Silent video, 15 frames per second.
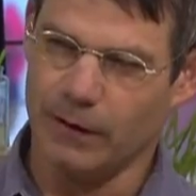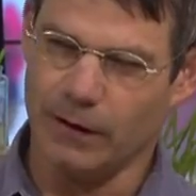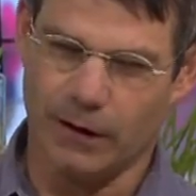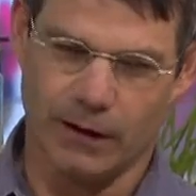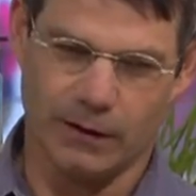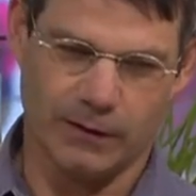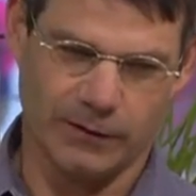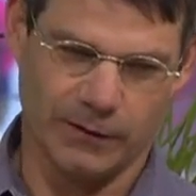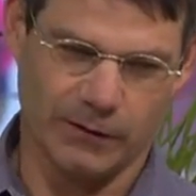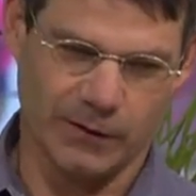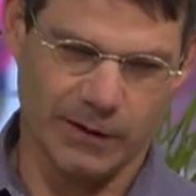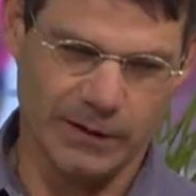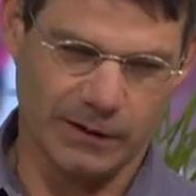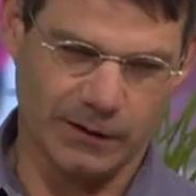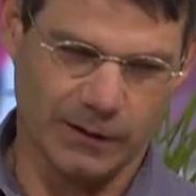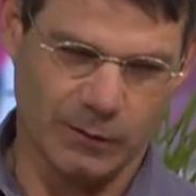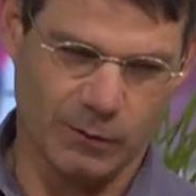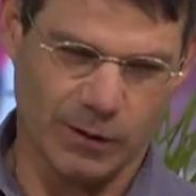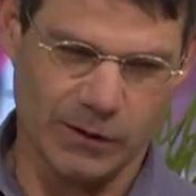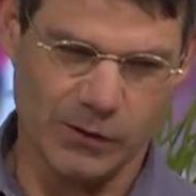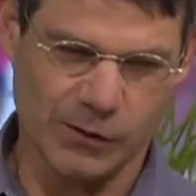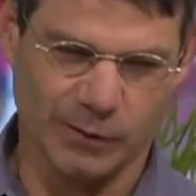And theoretically,
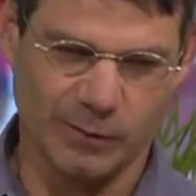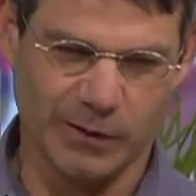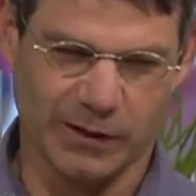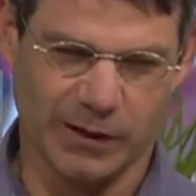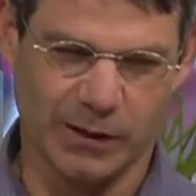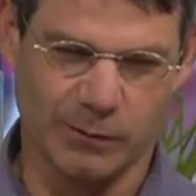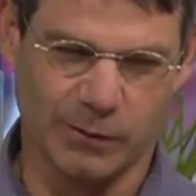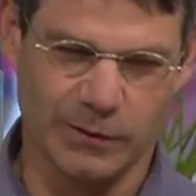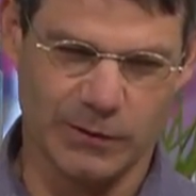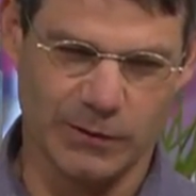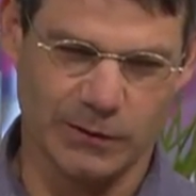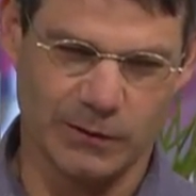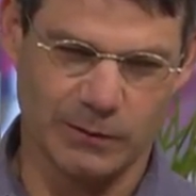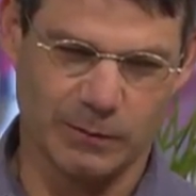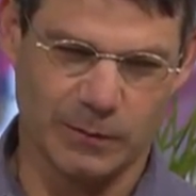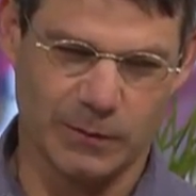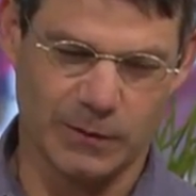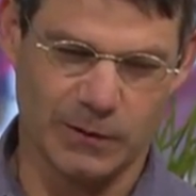one should be able to